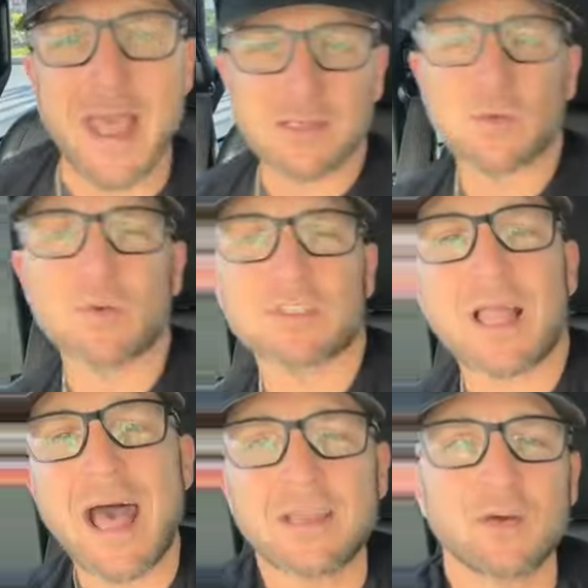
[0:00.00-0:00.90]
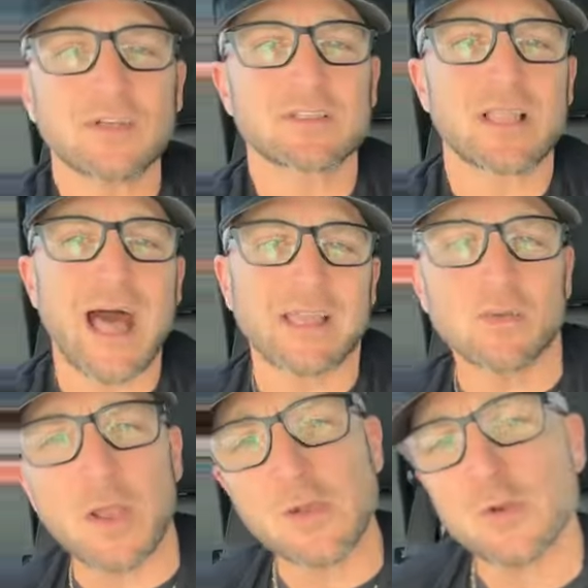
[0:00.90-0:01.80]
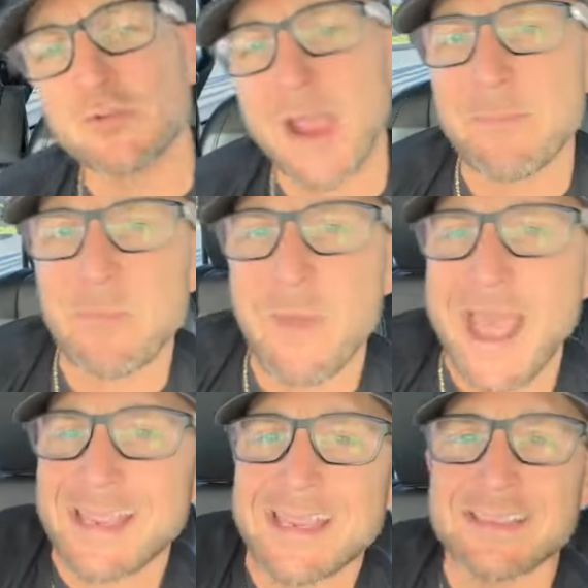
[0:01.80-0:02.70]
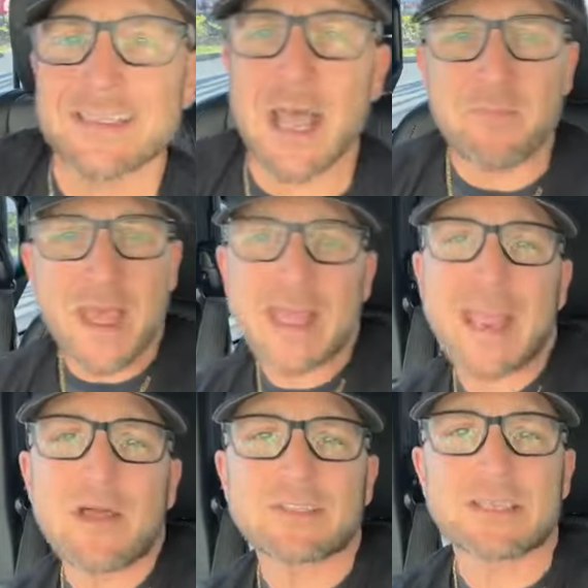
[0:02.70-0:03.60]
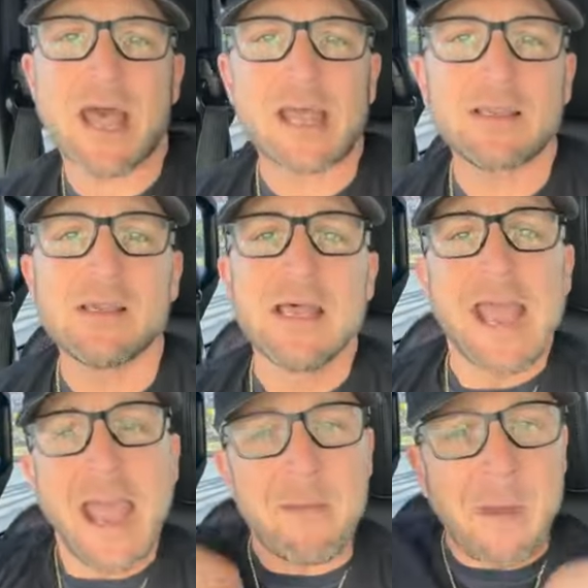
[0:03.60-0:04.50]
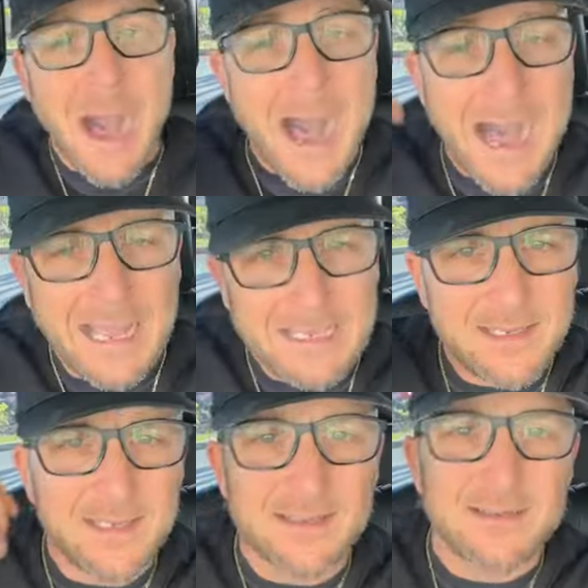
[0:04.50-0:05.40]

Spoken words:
backdoor slide, hook slide? Do I know to grab the bag inside, bag outside? Am I